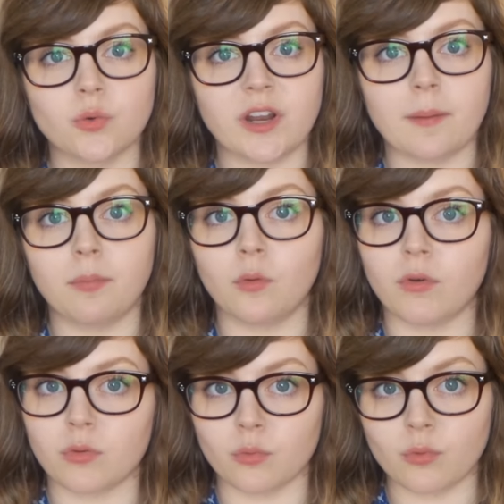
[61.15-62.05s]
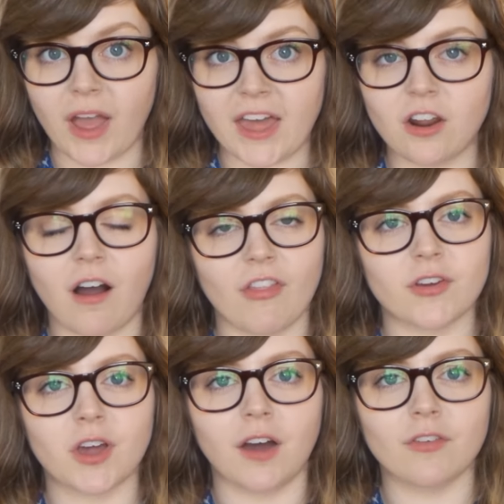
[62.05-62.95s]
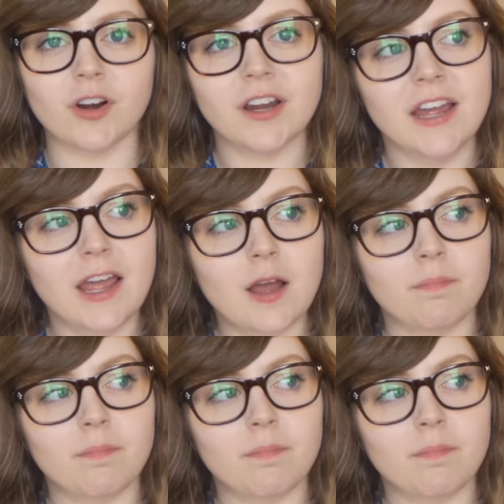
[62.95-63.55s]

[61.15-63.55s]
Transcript: to read a book with red on the cover